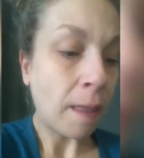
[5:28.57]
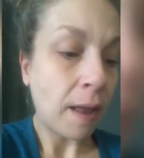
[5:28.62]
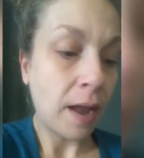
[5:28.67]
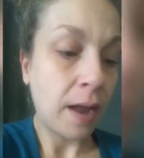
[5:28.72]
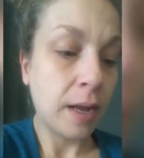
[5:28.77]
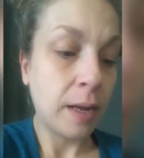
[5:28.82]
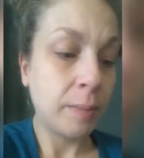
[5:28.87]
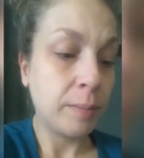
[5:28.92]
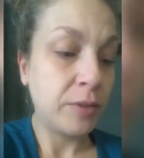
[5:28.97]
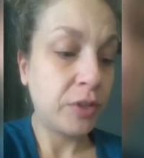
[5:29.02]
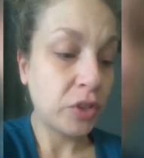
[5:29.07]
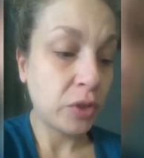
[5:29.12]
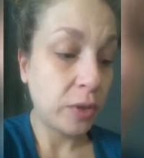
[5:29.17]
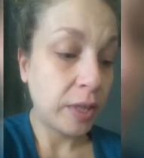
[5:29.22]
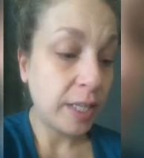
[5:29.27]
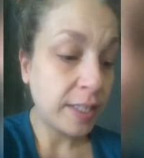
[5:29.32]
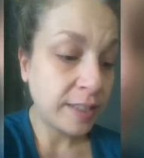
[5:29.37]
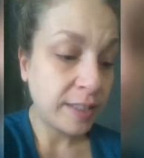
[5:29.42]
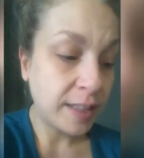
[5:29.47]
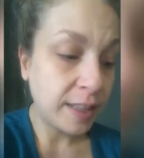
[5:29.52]
Um, so
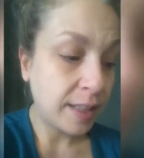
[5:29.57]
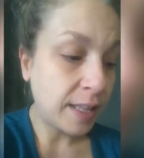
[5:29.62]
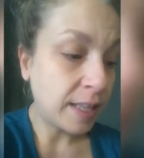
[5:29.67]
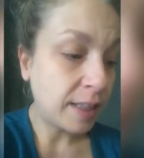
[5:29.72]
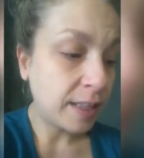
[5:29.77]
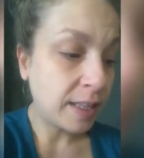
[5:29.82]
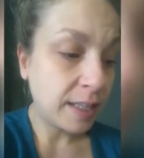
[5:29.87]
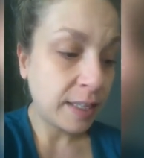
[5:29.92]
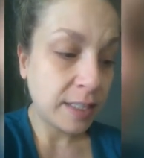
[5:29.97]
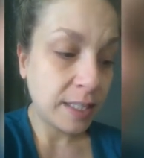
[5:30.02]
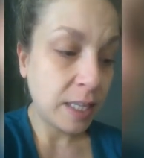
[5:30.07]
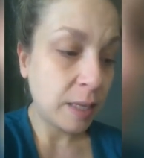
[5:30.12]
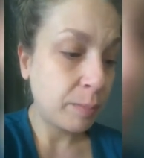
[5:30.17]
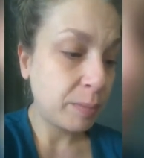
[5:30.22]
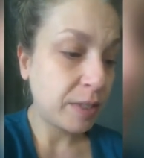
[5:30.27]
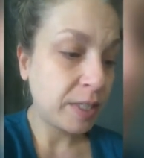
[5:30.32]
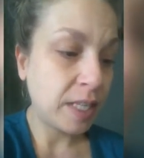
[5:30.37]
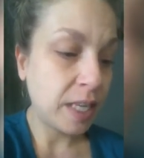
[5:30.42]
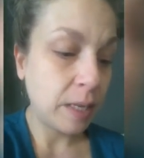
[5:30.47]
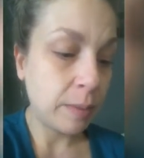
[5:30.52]
let's let the
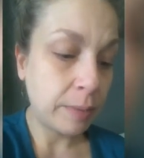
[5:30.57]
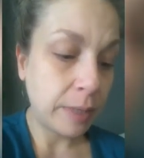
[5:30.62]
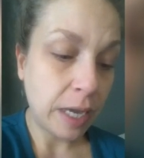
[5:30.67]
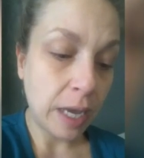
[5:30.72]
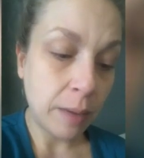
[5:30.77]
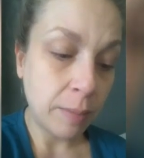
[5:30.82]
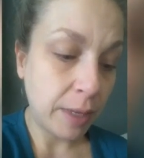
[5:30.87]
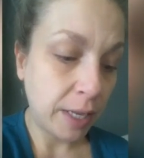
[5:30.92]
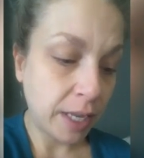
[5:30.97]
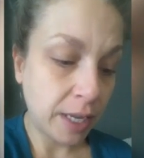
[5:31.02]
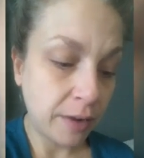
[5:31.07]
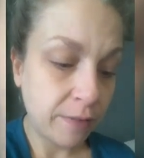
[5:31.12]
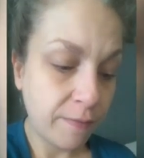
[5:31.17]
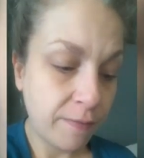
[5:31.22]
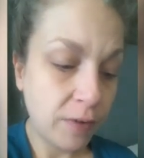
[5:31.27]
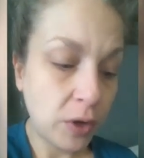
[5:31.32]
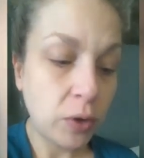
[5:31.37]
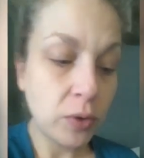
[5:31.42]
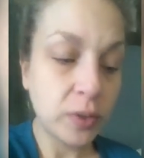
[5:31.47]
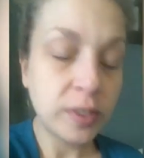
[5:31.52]
tips keep coming in,
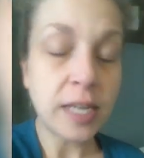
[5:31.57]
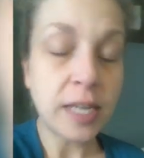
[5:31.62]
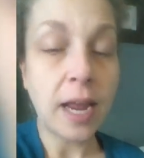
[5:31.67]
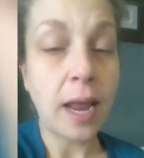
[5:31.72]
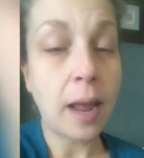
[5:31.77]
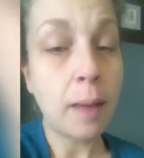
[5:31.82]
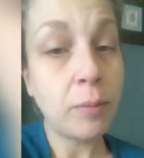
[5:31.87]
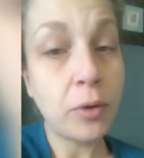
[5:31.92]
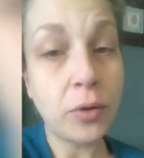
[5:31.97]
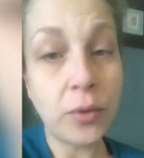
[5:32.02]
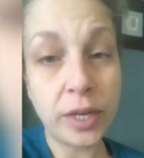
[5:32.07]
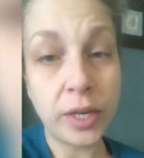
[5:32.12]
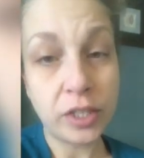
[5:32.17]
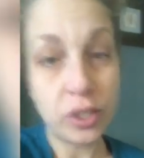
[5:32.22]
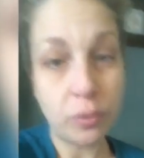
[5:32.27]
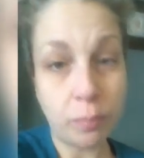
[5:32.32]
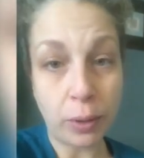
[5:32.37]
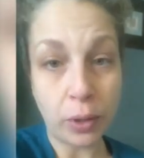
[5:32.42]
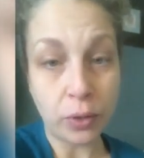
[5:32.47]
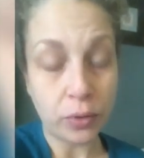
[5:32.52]
folks. I am going
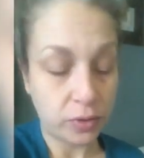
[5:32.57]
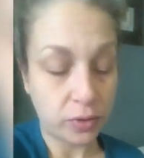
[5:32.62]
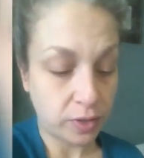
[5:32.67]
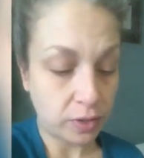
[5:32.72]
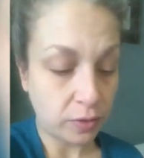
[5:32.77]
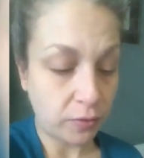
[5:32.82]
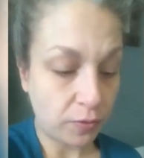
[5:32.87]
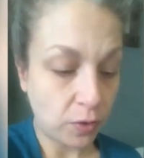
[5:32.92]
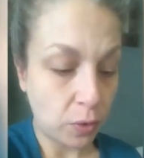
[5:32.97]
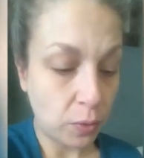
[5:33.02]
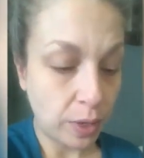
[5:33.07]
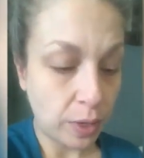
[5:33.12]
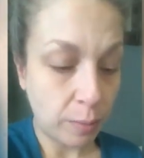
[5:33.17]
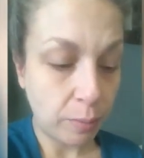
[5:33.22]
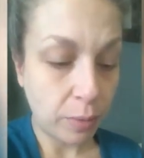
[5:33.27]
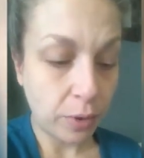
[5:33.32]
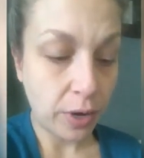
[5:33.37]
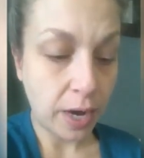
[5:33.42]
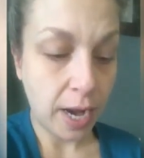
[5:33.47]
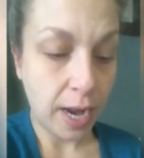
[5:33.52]
to post the phone
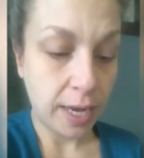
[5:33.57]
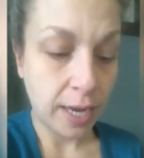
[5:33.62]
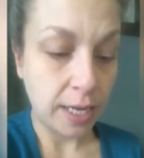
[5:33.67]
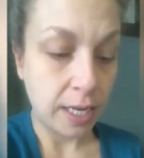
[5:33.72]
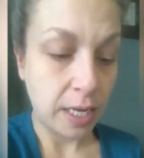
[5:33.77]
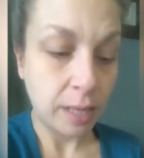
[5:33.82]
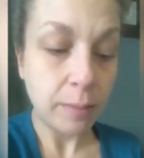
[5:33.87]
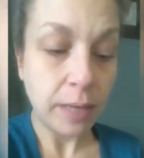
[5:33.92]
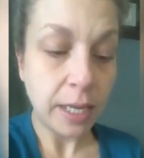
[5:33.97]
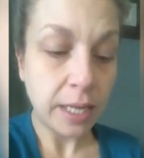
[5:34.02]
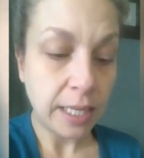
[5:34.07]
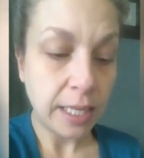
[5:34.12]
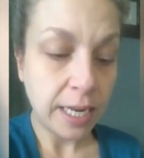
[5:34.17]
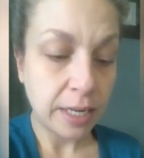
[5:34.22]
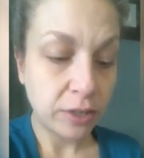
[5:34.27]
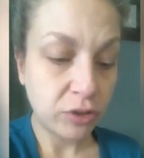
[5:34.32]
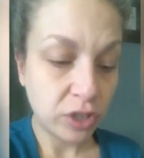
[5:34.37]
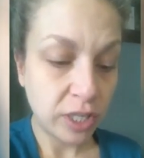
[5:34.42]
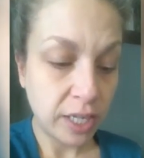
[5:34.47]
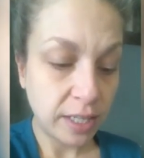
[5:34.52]
number and email
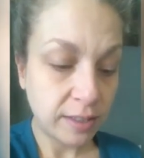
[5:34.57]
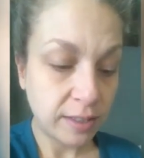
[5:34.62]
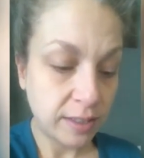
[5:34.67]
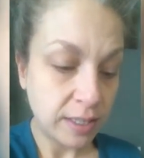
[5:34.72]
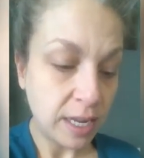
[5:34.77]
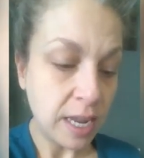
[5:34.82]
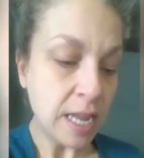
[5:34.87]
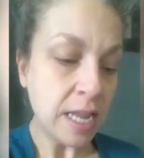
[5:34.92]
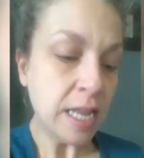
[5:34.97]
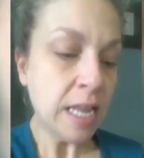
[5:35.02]
address.